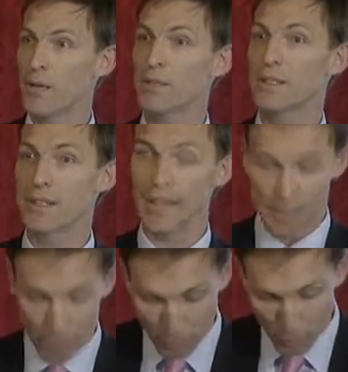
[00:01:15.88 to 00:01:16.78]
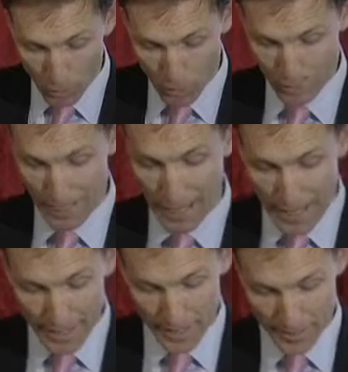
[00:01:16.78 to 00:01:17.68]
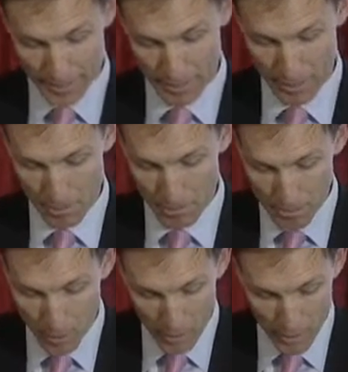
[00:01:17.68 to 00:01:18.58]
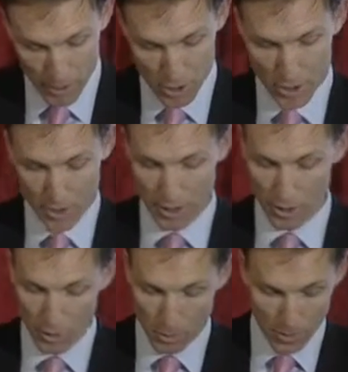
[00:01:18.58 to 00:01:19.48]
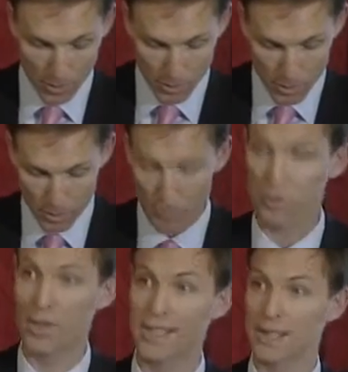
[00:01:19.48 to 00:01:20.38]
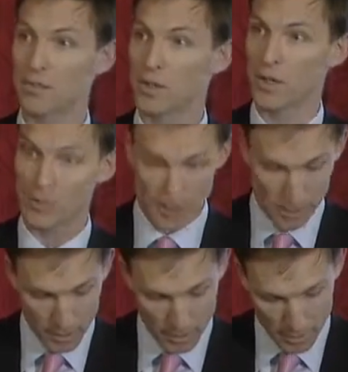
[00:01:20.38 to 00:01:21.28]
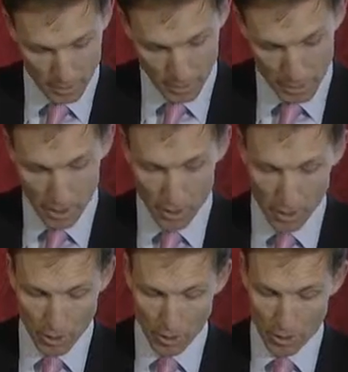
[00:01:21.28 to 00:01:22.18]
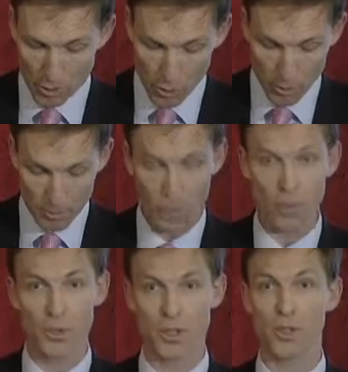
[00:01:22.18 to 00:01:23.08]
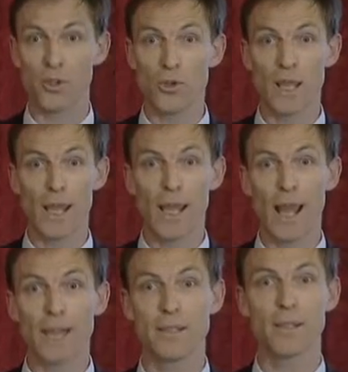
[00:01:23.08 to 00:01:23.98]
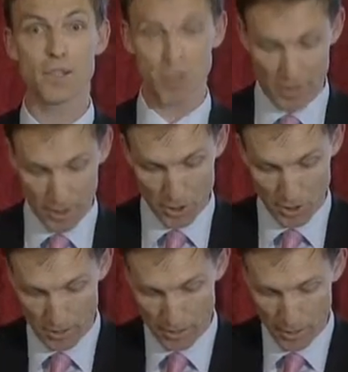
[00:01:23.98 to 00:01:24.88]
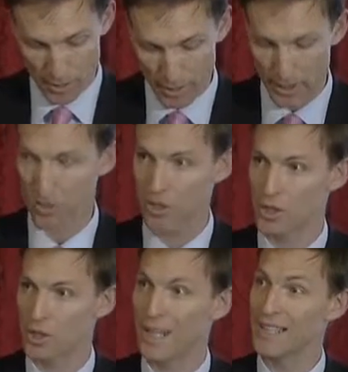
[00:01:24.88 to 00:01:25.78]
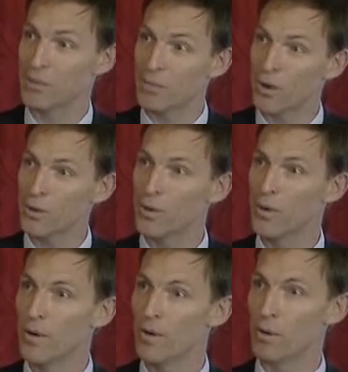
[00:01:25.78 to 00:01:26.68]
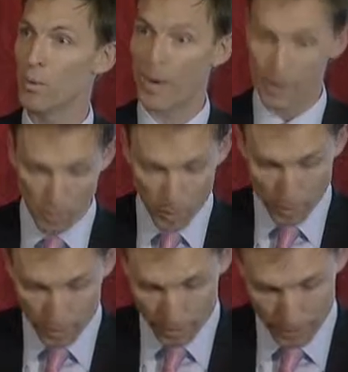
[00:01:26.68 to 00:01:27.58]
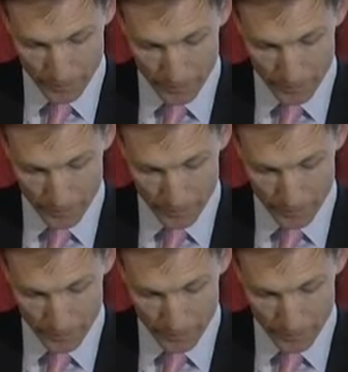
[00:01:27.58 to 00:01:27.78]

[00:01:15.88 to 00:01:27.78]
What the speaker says: Even today, the fourth highest minimum wage in the European Union of the 27 countries. Europe used the UK anti-discrimination legislation as a model for wider work.